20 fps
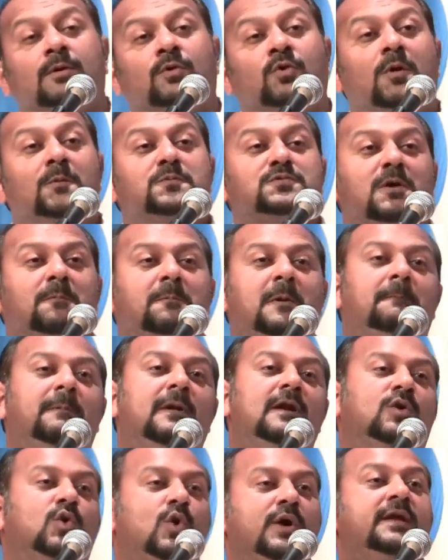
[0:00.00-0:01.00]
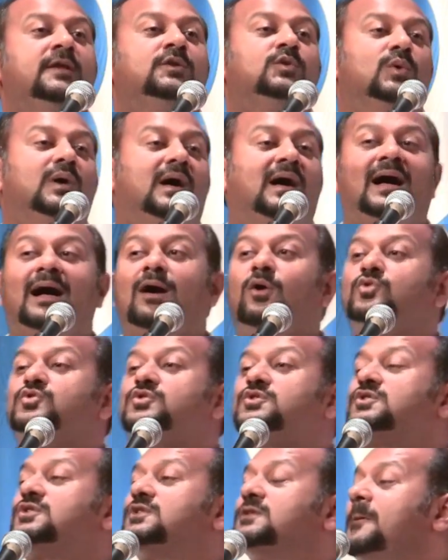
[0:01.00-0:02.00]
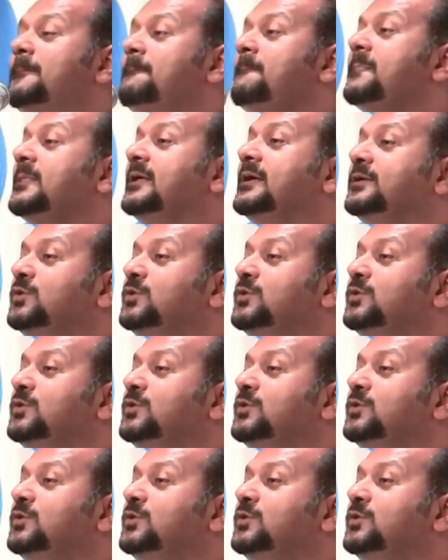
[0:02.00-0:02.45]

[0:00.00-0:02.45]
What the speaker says: groups of people going to her house,